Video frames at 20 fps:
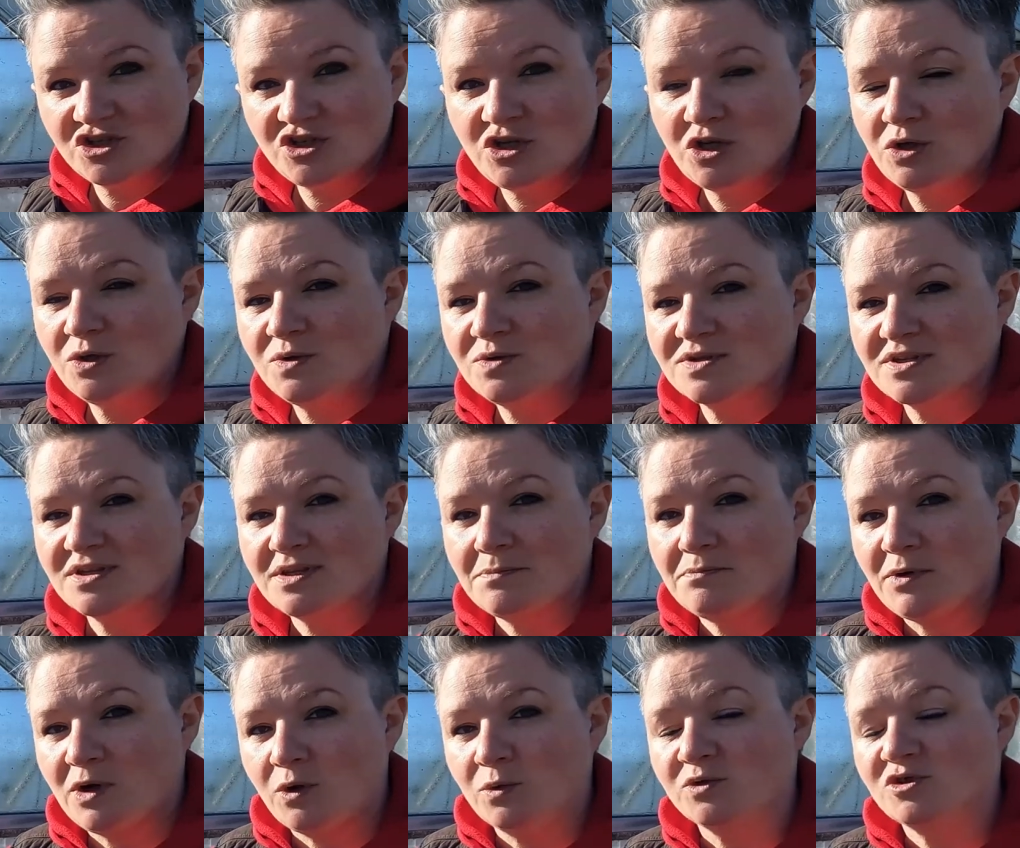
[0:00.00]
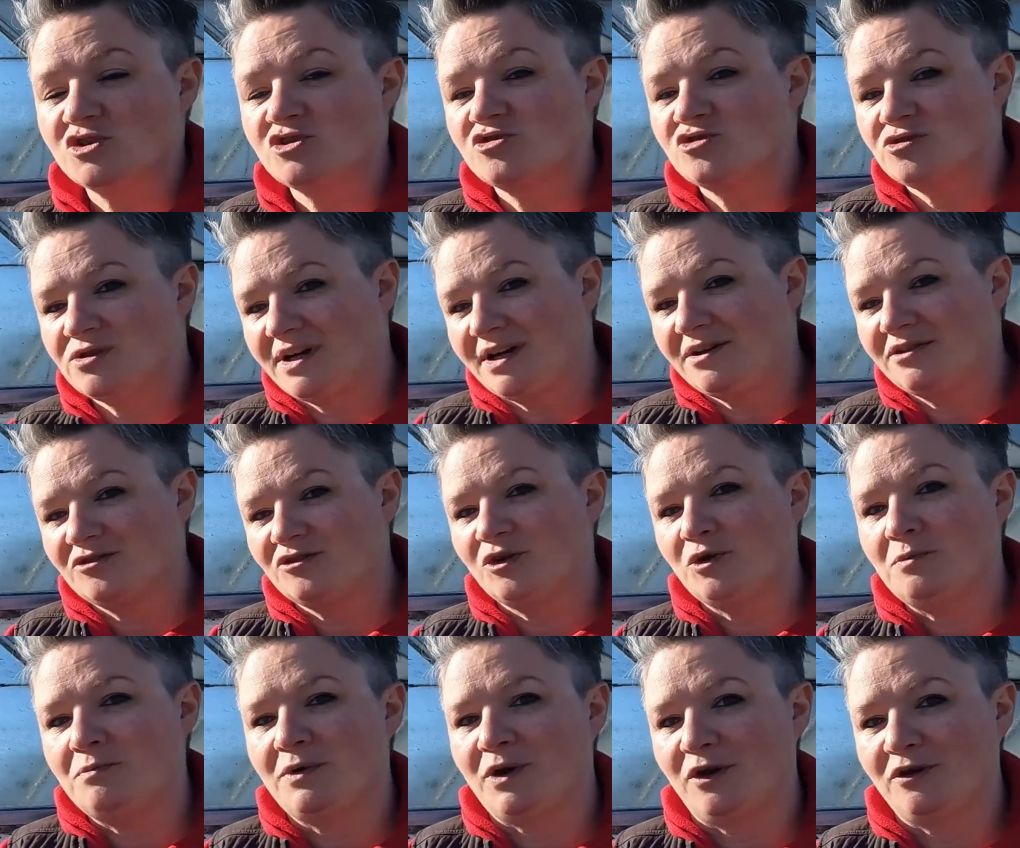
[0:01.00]
use the bolts straight
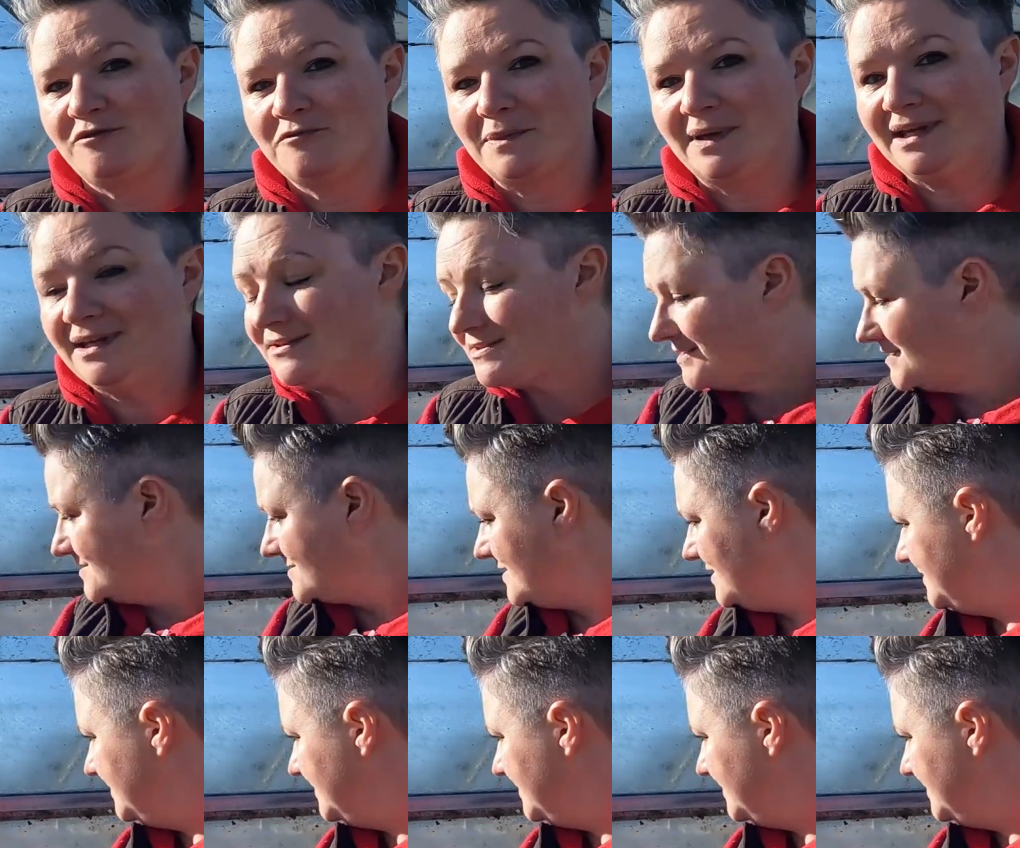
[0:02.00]
through both pieces.